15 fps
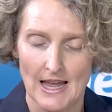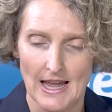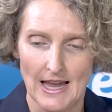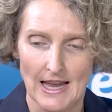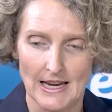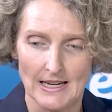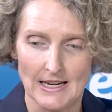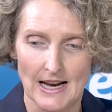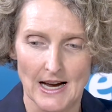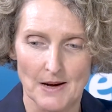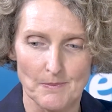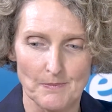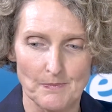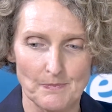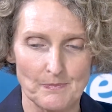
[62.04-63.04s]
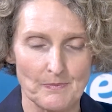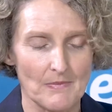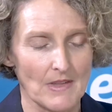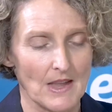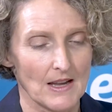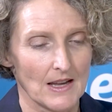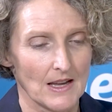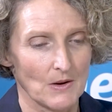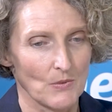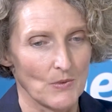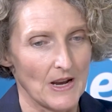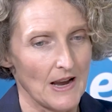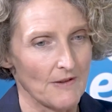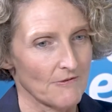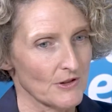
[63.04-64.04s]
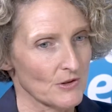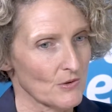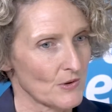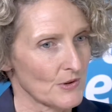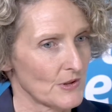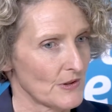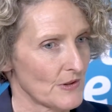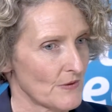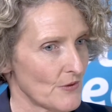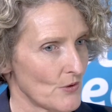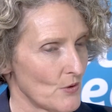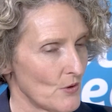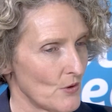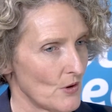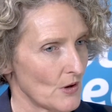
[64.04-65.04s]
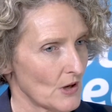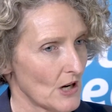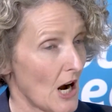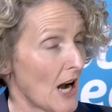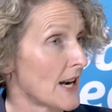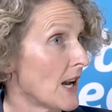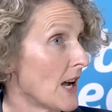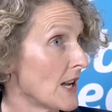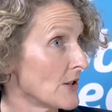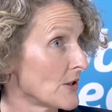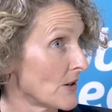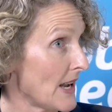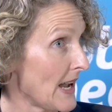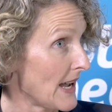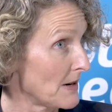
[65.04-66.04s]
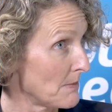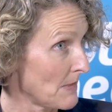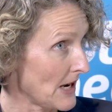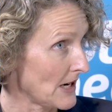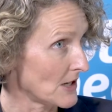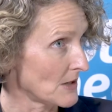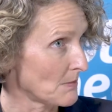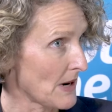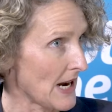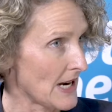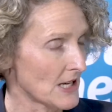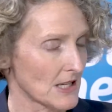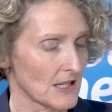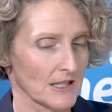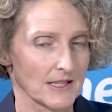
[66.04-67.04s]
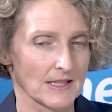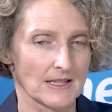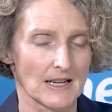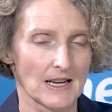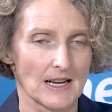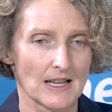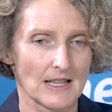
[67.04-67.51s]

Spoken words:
Wonderful. And we have resources for guidelines on how to manage your patients.